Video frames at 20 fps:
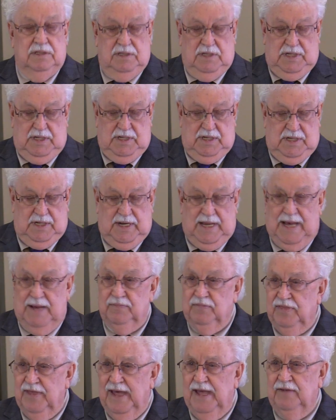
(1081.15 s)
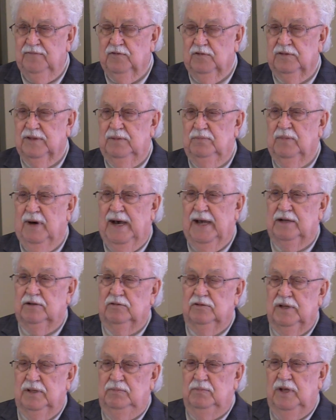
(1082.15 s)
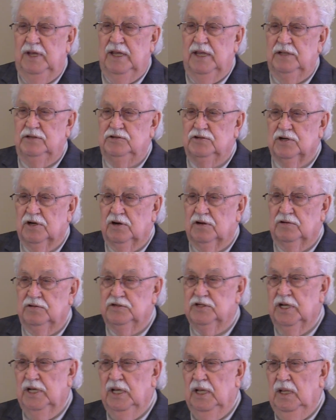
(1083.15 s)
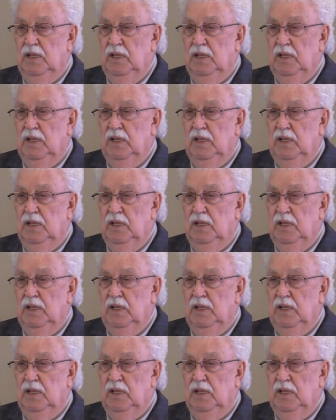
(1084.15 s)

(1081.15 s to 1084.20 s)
And, and I'm thankful that Michael can be in church.